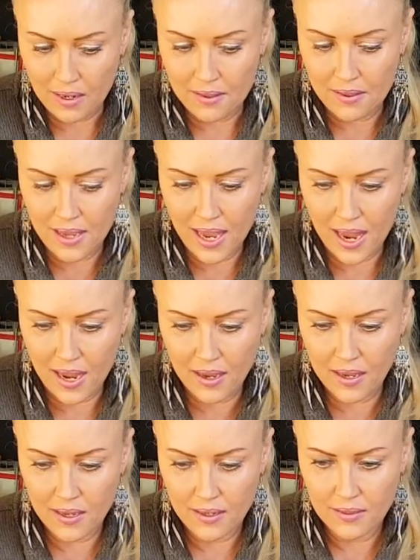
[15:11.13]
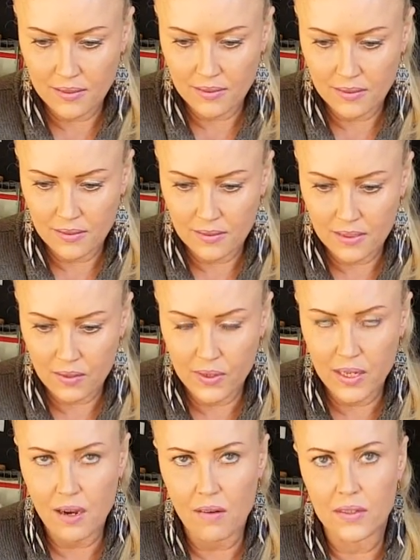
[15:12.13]
I think that we
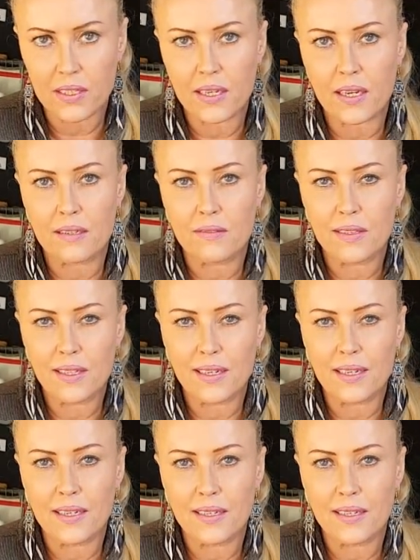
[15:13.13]
covered it, really.